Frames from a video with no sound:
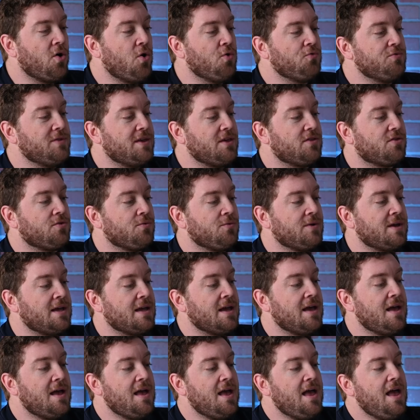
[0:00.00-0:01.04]
only
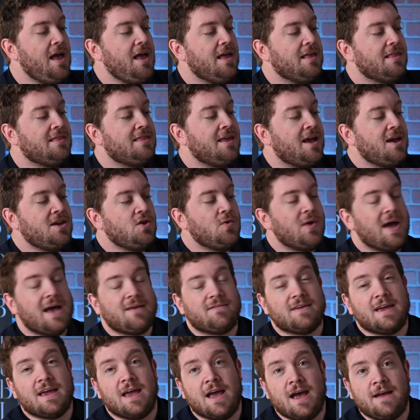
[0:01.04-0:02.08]
three. Then you
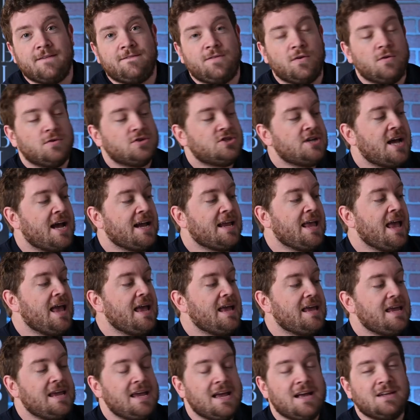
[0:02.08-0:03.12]
have a headphone jack
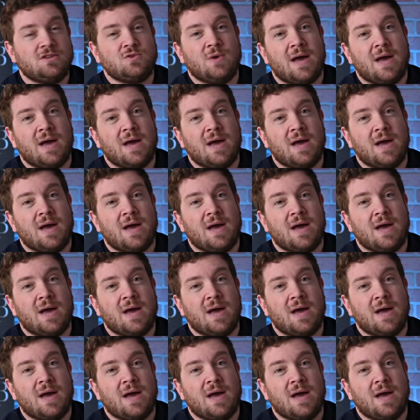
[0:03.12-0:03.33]
and you